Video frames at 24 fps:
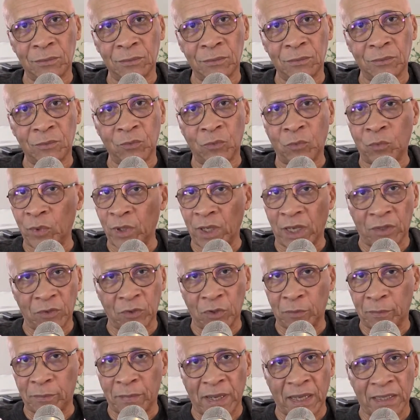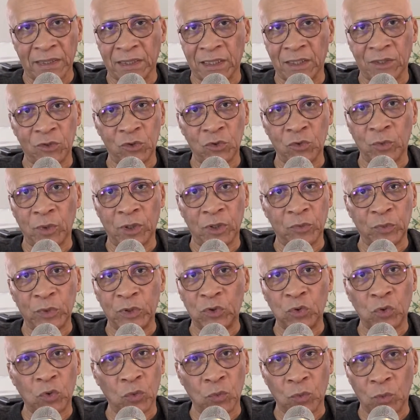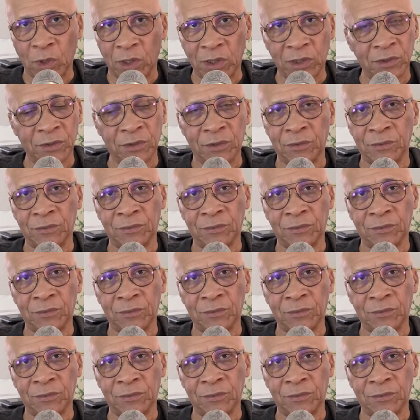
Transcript: we are not backing you and we don't want you.